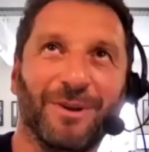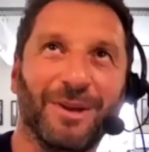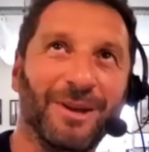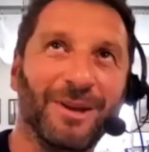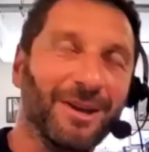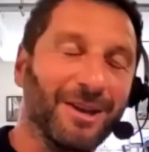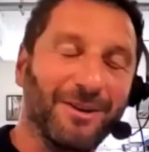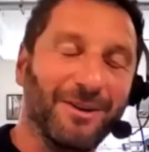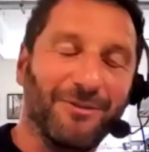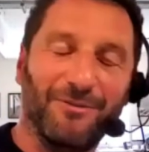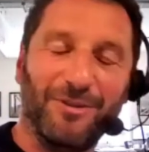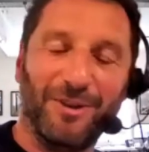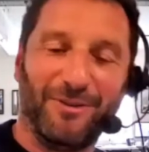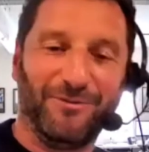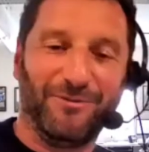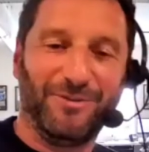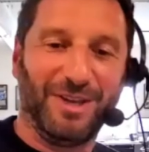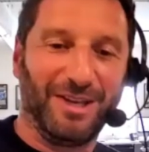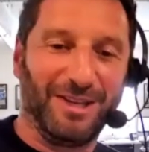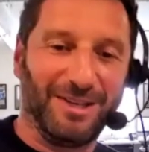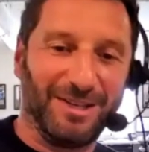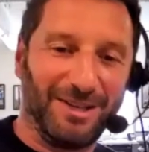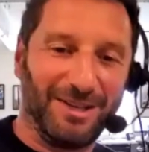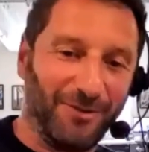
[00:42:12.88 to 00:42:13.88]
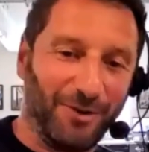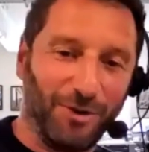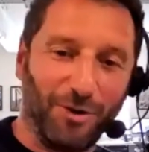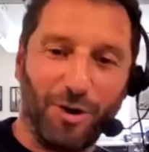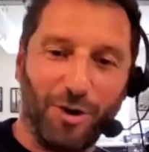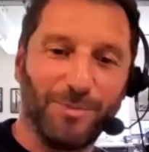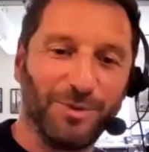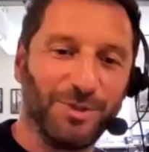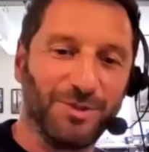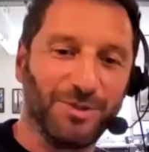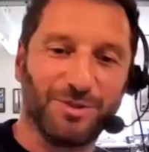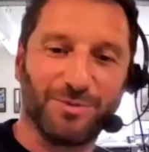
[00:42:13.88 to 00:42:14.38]
15 different
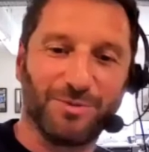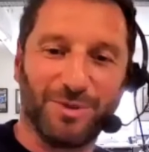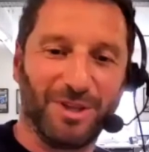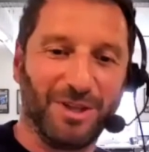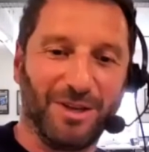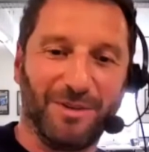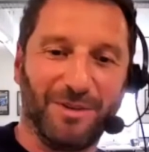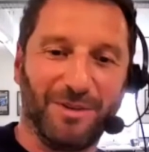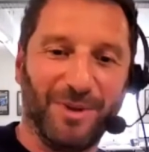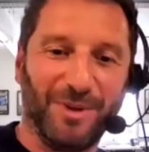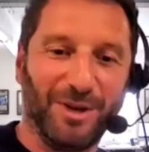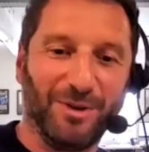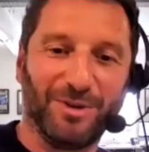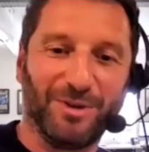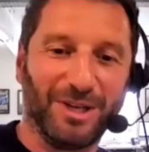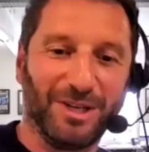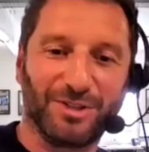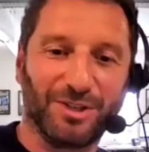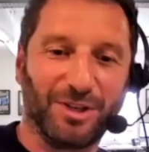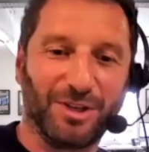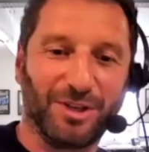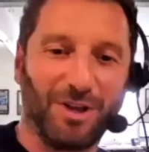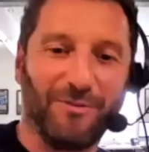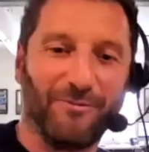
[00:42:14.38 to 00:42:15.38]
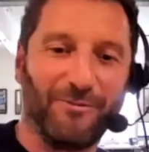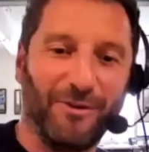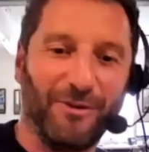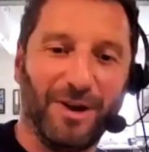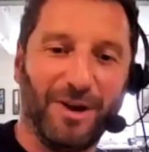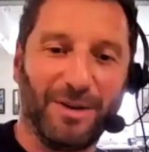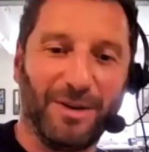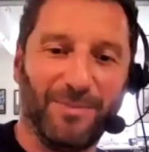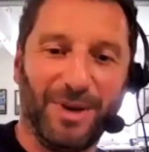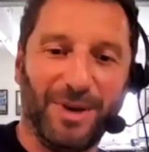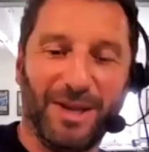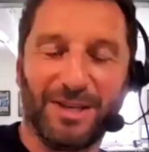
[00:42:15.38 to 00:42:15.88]
options within a building to go and find a
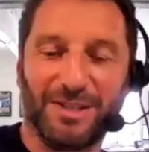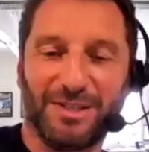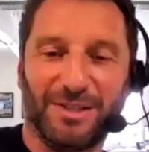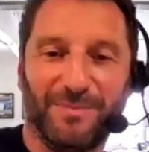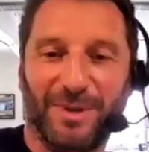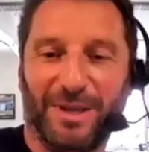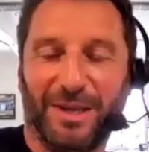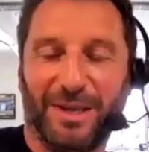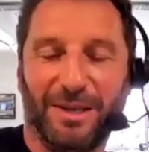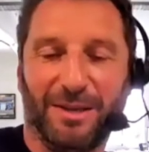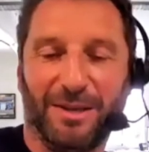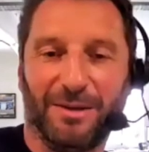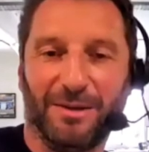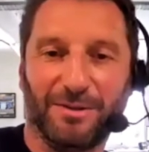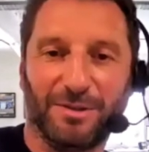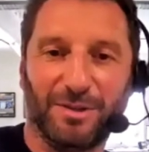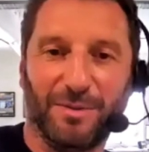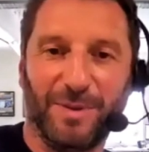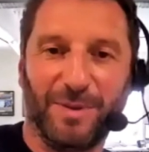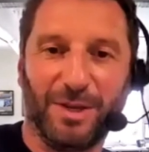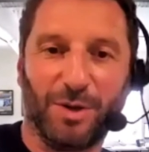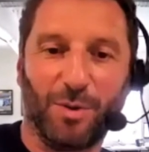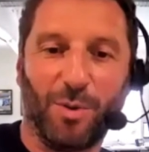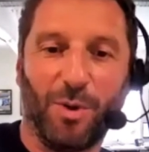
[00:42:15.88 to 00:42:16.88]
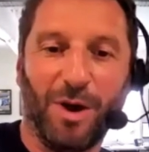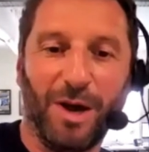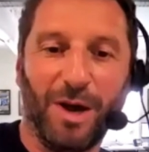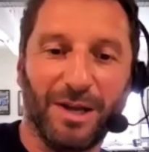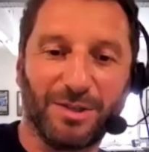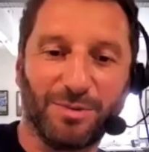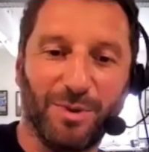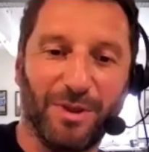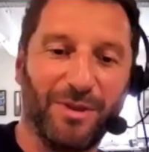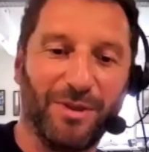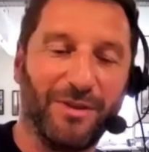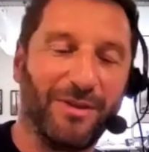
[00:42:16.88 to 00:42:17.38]
place to be
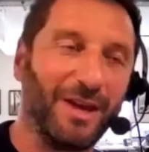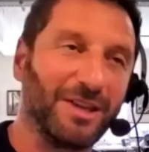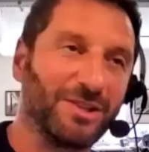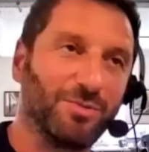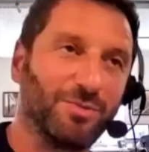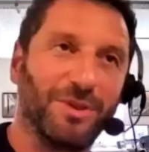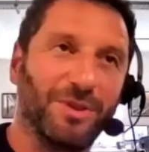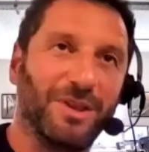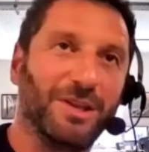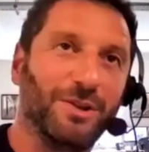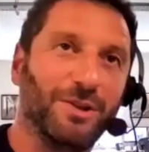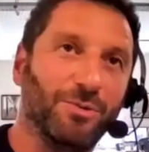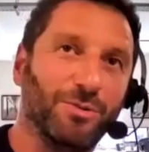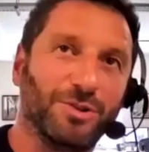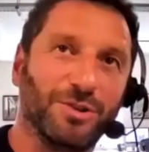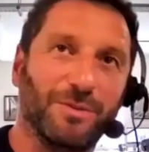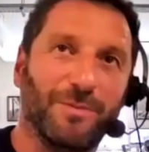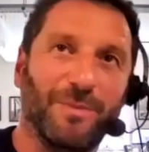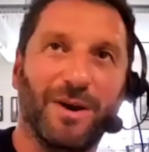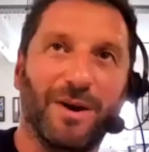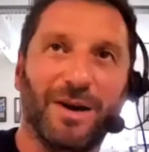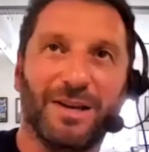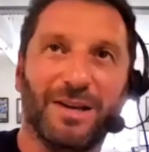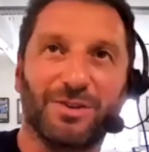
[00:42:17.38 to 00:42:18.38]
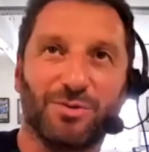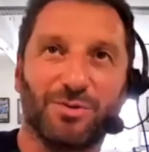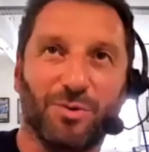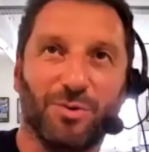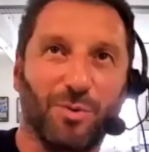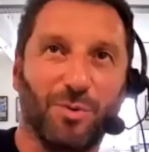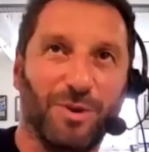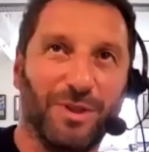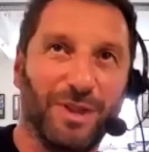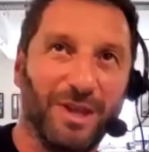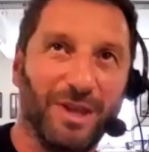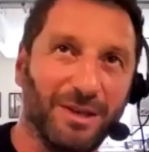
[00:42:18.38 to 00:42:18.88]
quiet, whether that's within your demise or
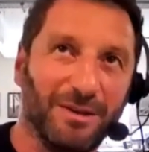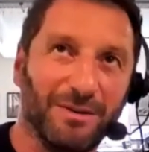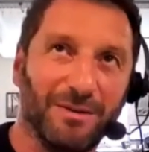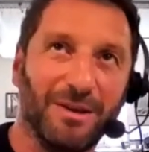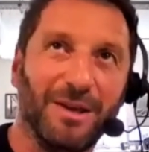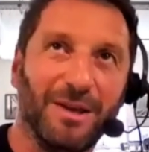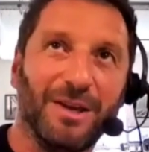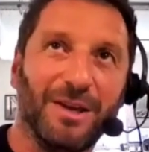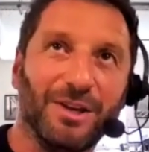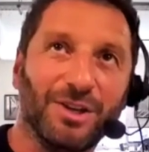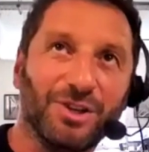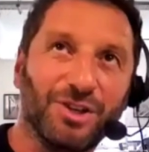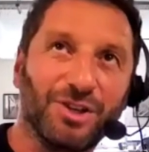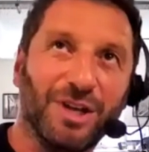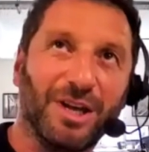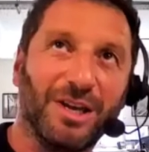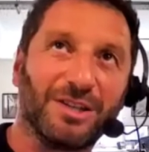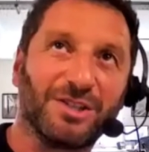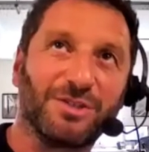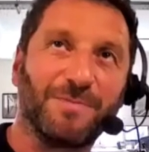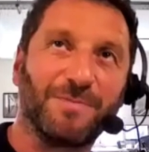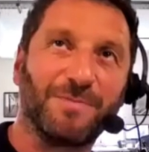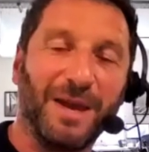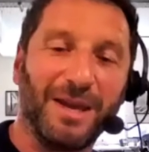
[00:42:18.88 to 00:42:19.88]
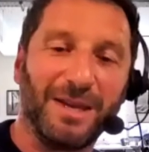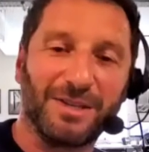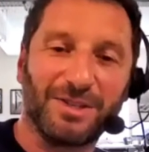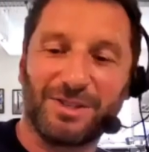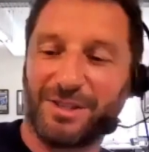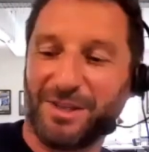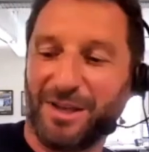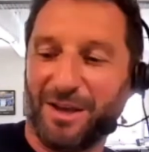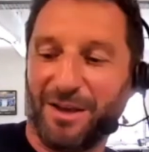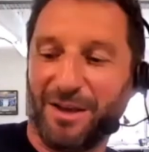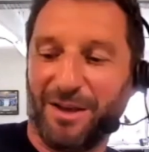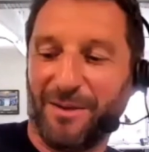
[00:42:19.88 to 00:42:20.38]
within shared space.
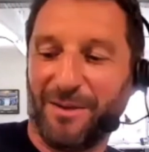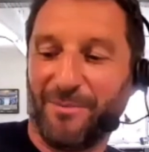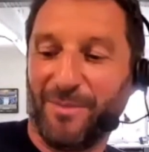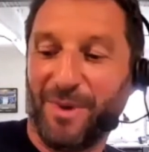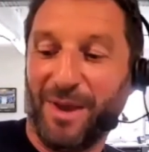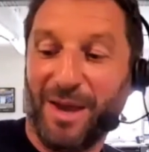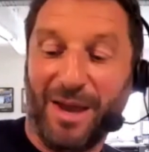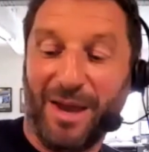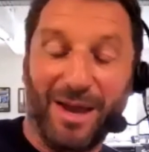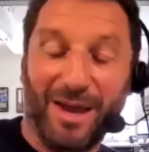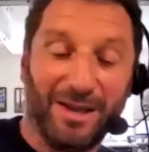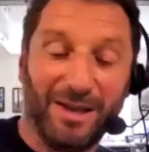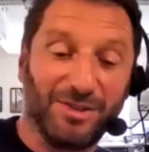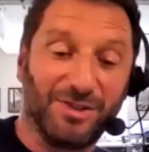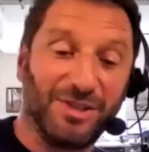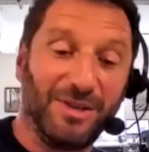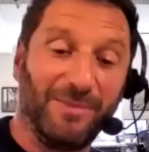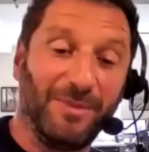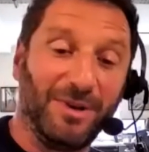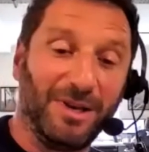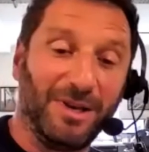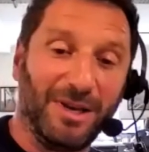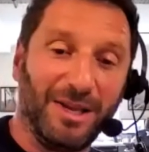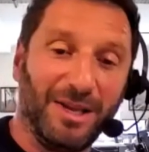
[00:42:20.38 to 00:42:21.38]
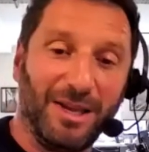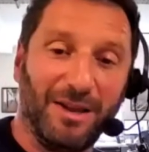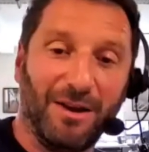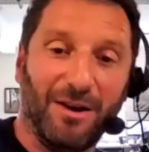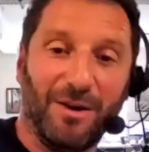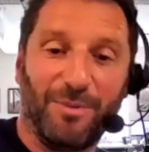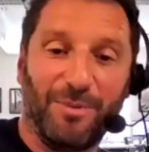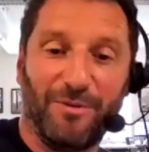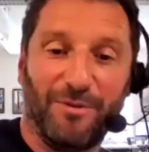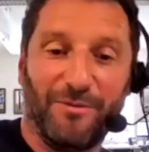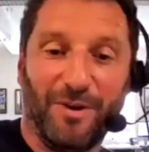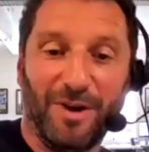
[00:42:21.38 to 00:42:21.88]
And similarly, our
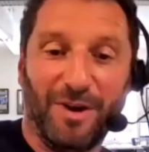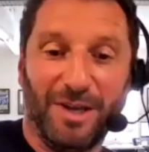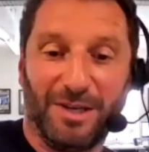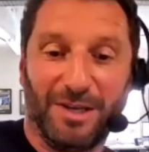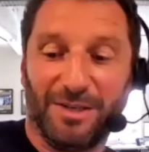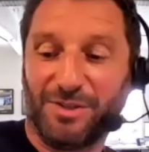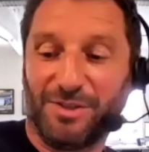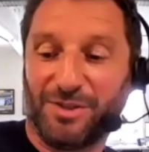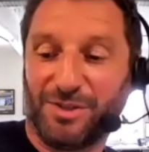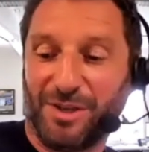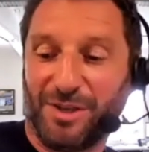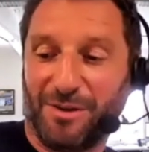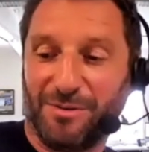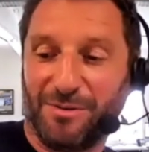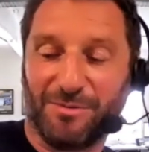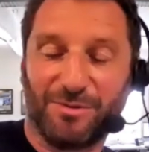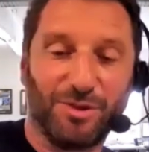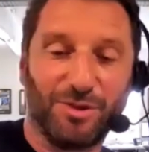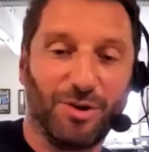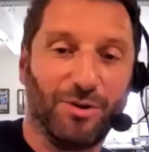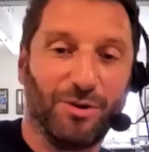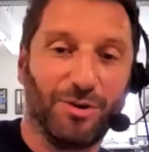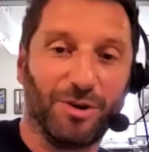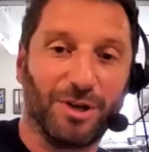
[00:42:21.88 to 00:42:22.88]
providers, so TOG,